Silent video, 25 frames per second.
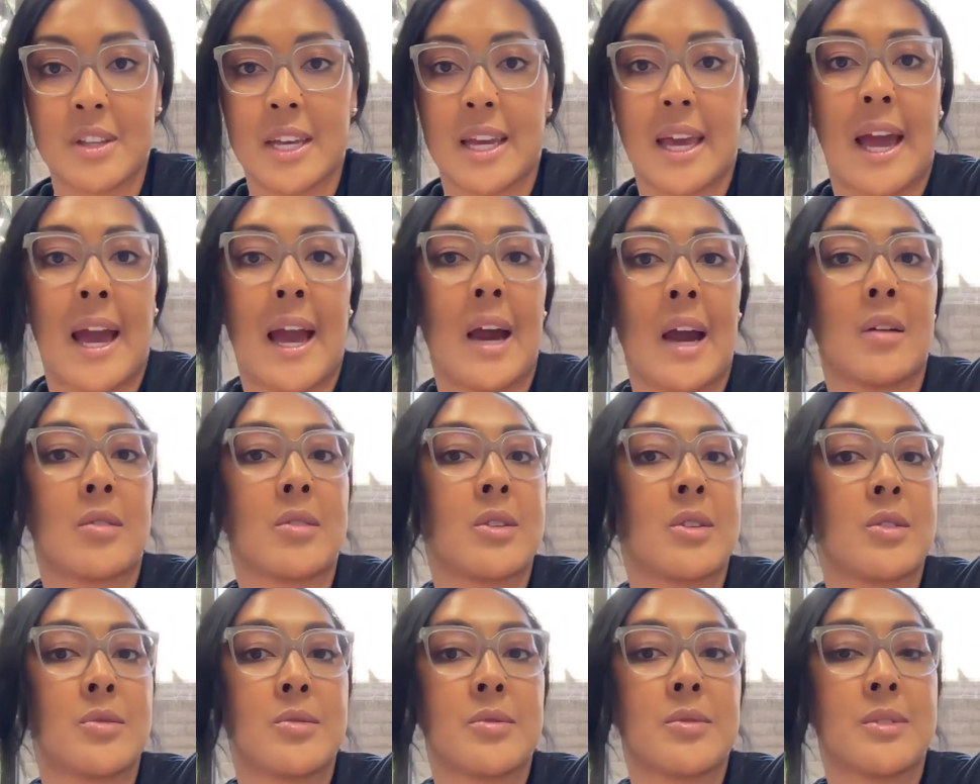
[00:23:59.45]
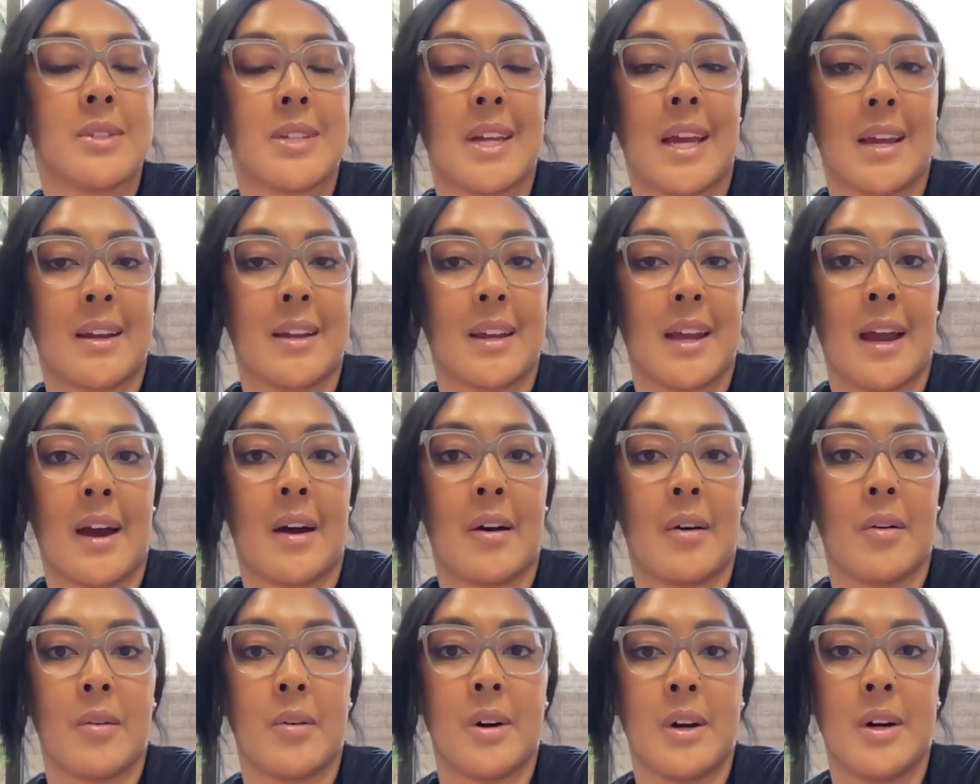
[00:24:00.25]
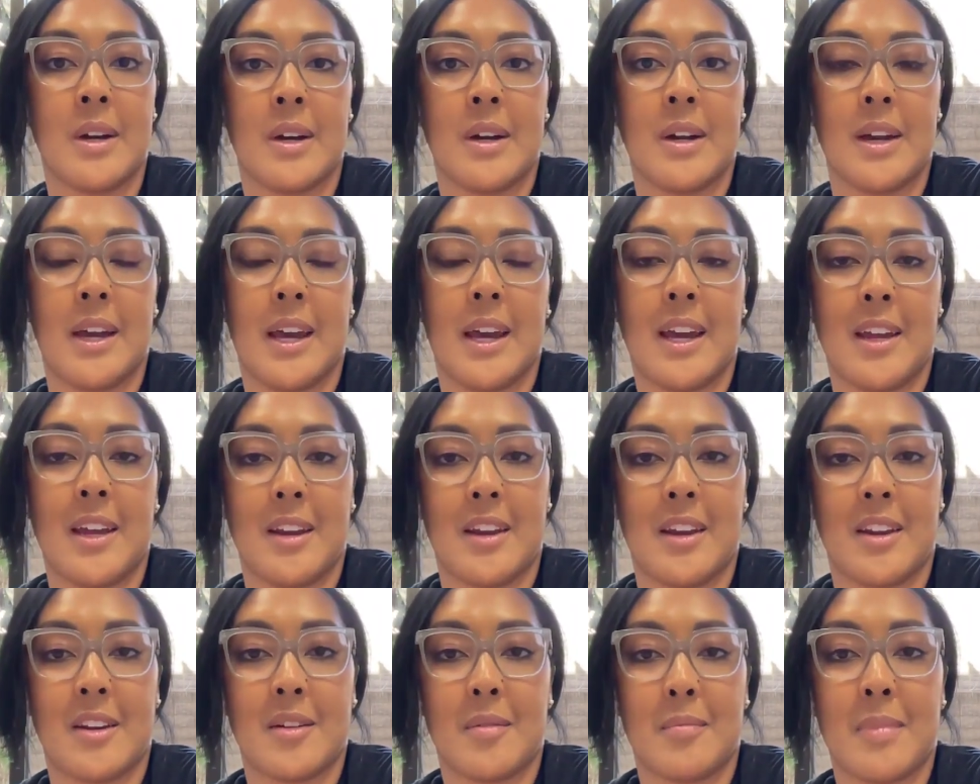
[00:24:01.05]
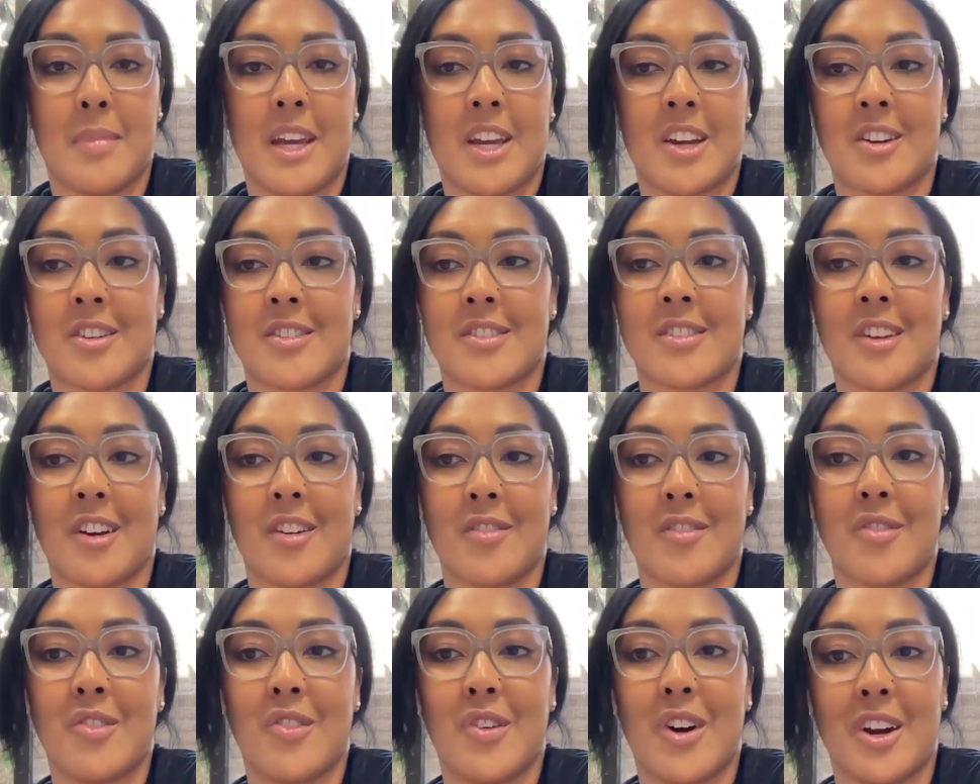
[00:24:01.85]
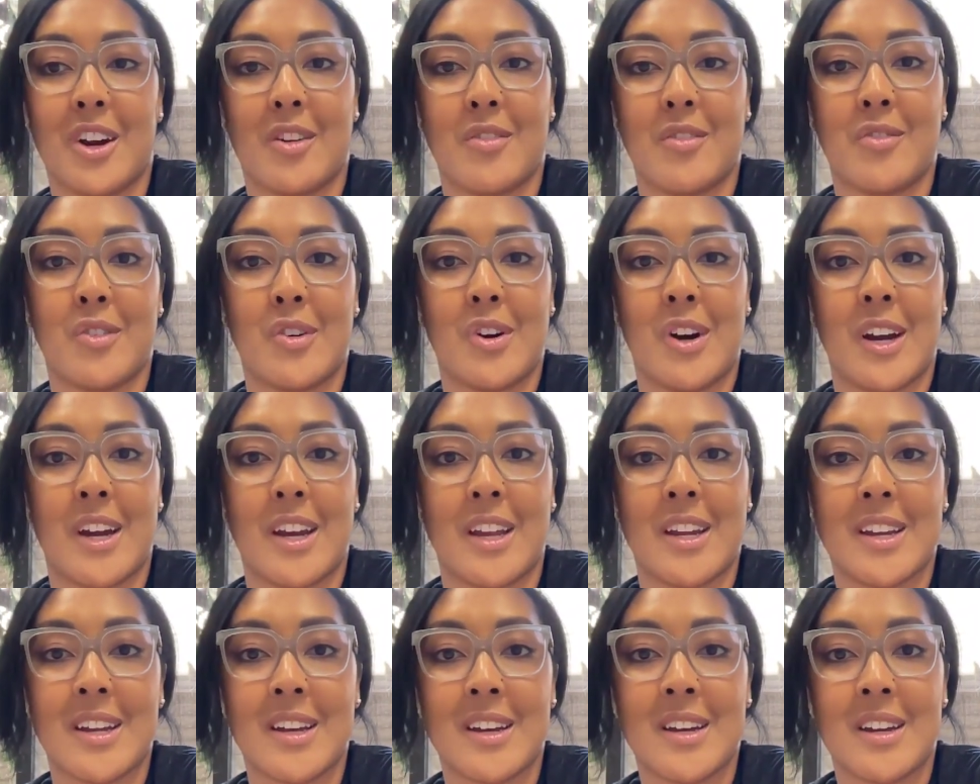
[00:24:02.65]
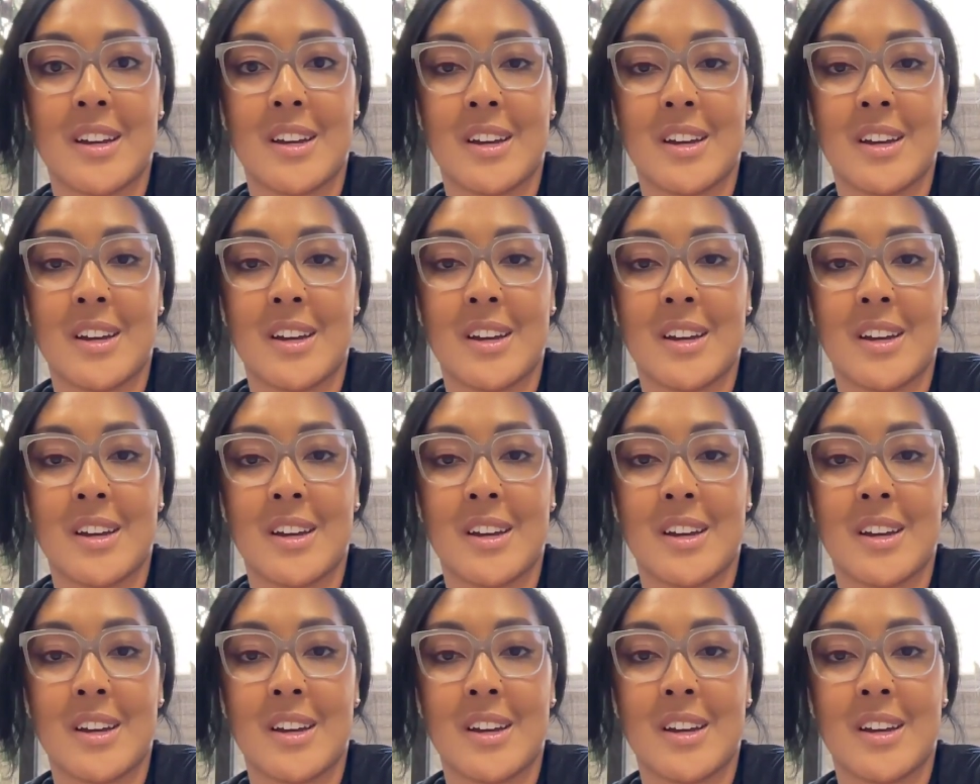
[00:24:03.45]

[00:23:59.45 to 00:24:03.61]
Like, how do you stand out and make yourself one of one